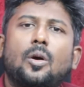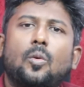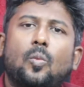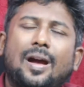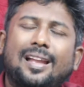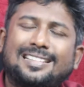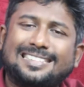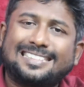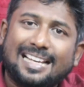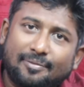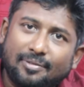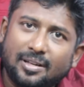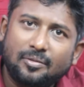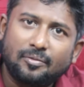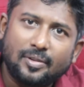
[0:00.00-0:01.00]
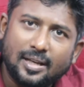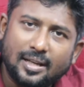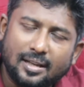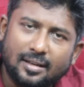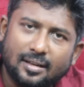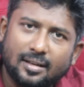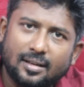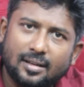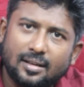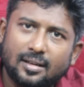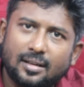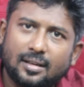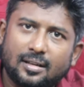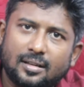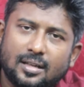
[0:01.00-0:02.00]
while 7 were
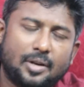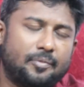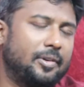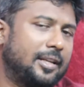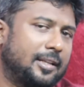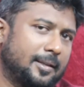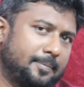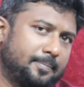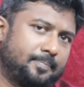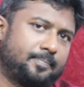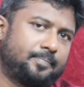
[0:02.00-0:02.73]
convicted.